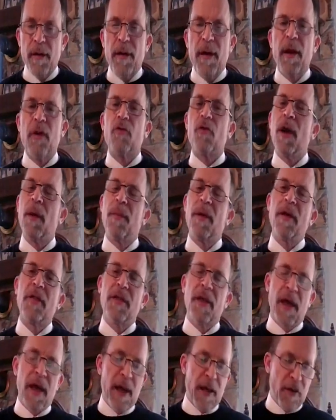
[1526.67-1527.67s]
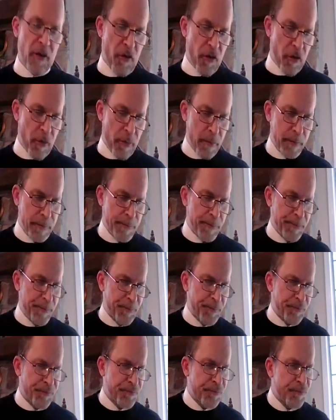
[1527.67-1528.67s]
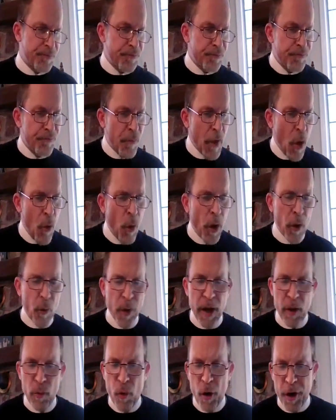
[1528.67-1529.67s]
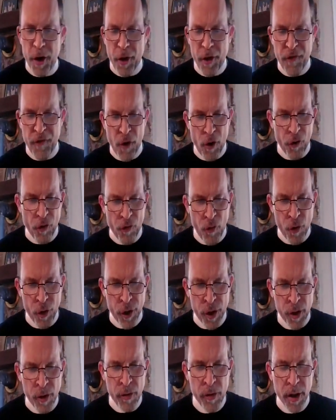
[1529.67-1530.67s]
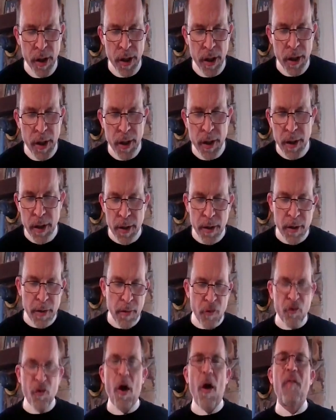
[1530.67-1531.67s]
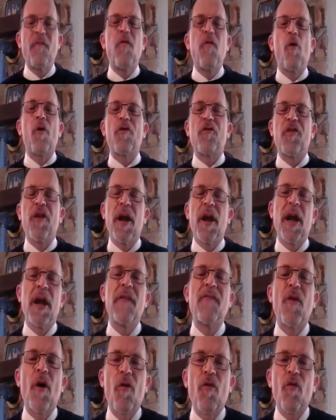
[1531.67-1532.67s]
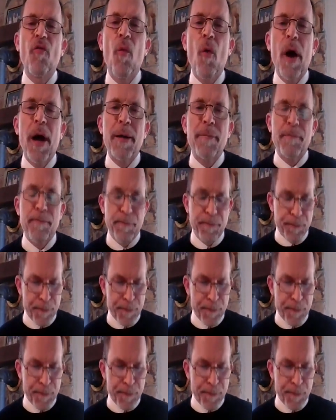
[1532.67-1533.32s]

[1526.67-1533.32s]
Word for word: and creeping things. I want to read one other verse for you. Psalm 14, verse 1.